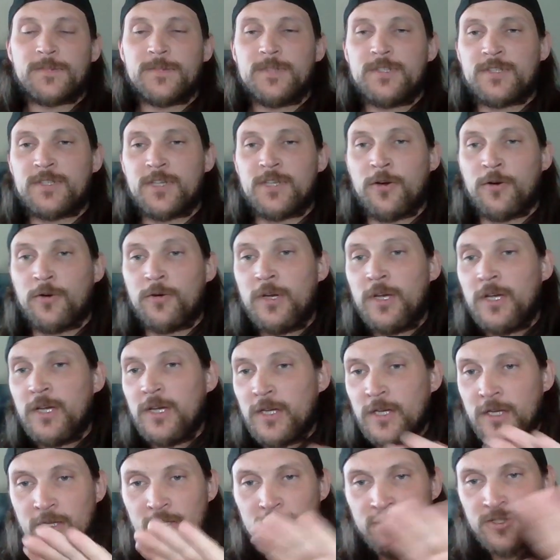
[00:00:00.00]
So,
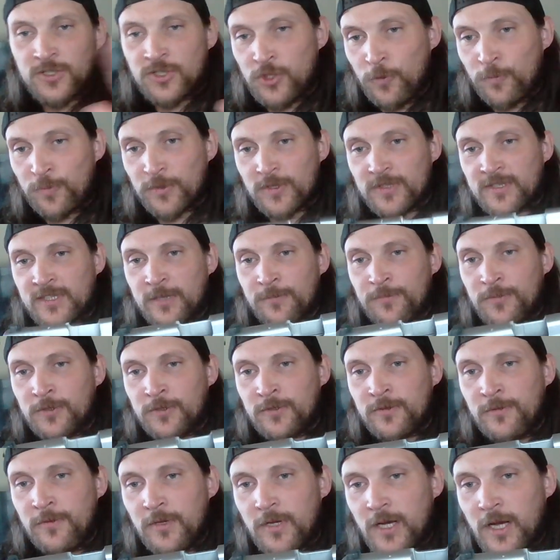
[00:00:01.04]
super
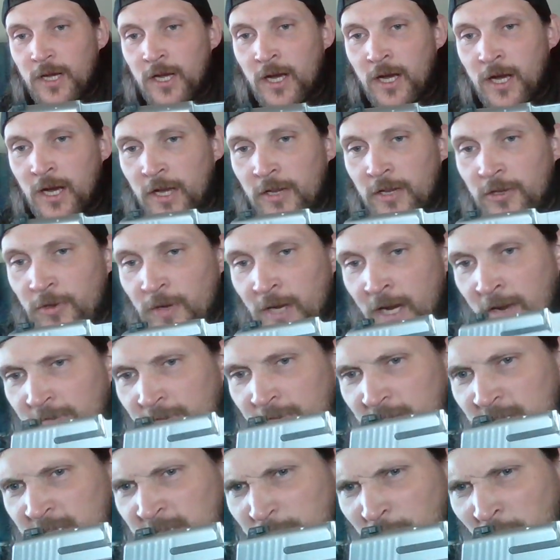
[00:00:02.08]
simple. You have
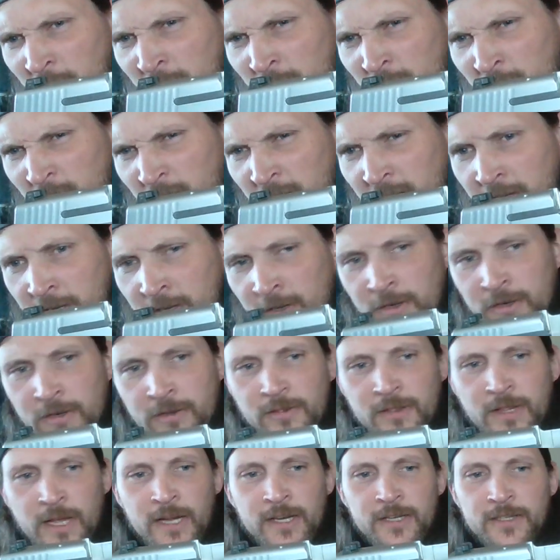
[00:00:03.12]
this button right here.
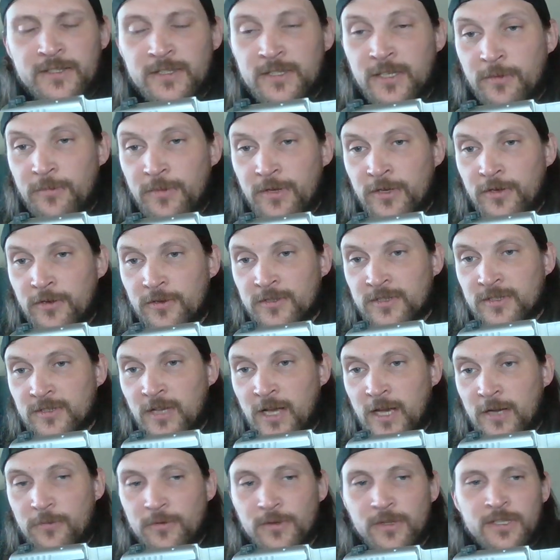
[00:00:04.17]
That is going to be your
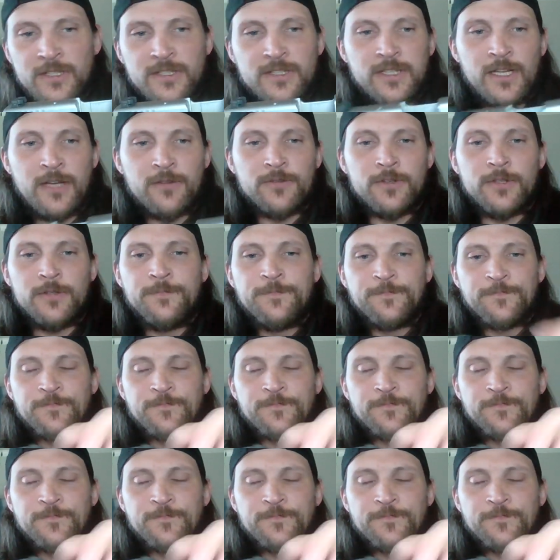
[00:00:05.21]
slide release lever.